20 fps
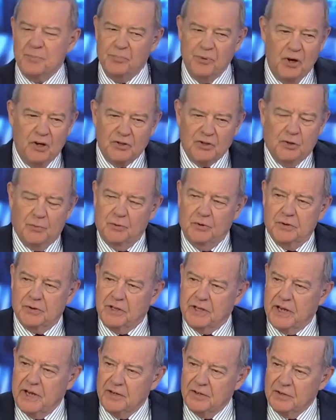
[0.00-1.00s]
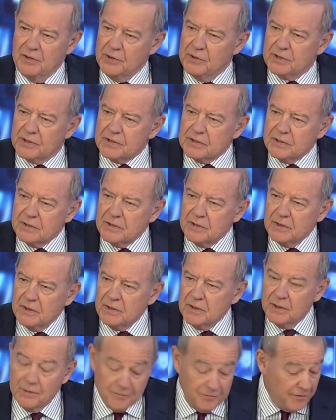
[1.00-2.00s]
impossible. You can't do it.
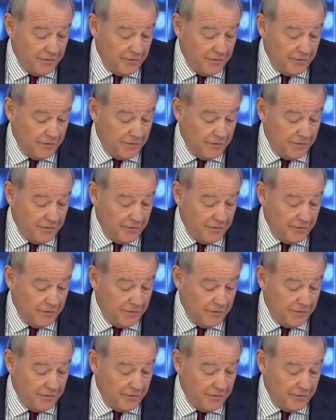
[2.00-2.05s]
Right.